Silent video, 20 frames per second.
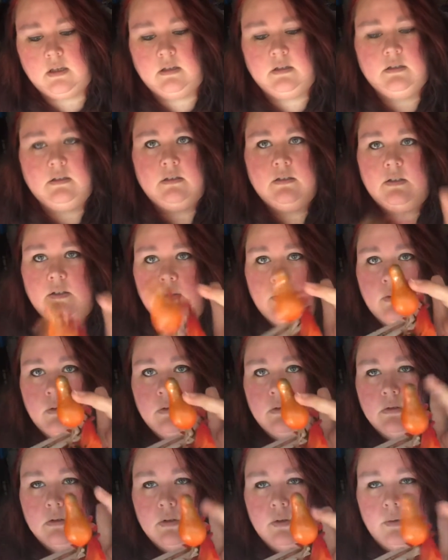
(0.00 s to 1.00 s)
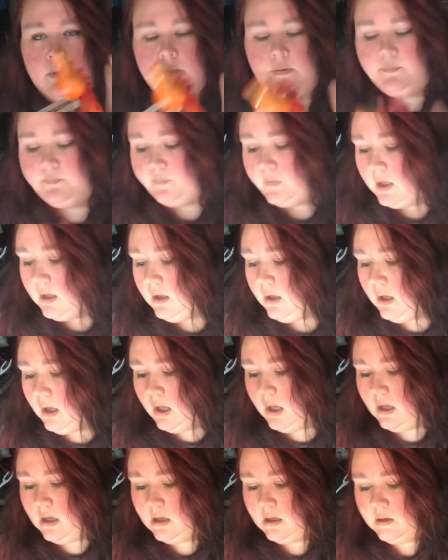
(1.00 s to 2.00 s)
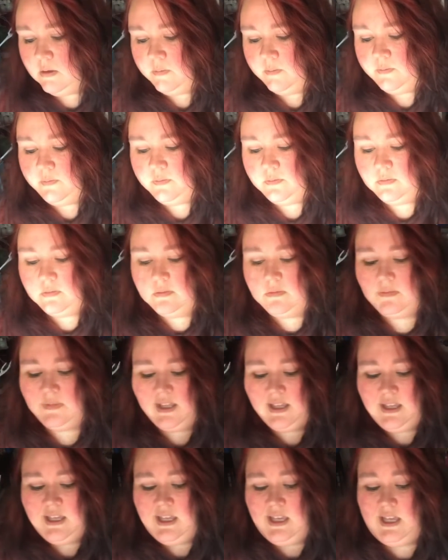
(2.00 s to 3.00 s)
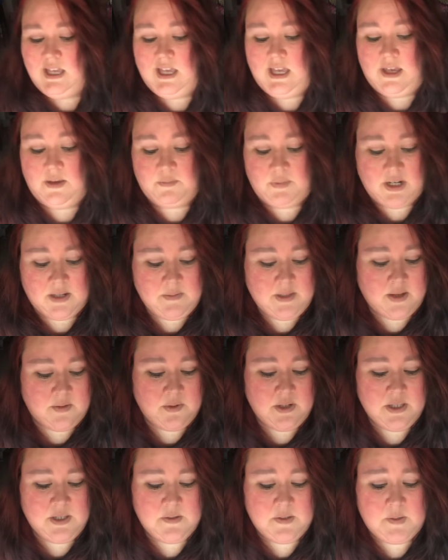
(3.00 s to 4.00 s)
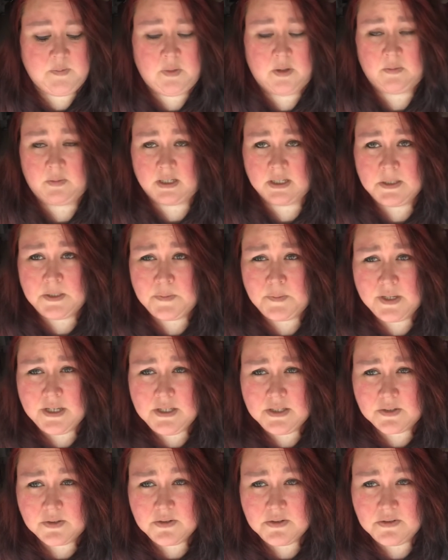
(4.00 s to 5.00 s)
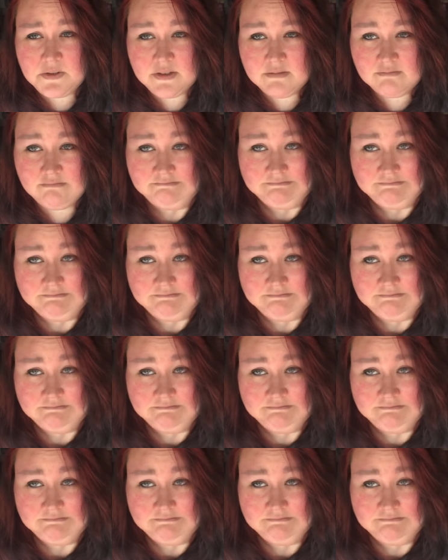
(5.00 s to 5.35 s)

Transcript: Oh, little gourd. But I'm not one of those pumpkin spice girls.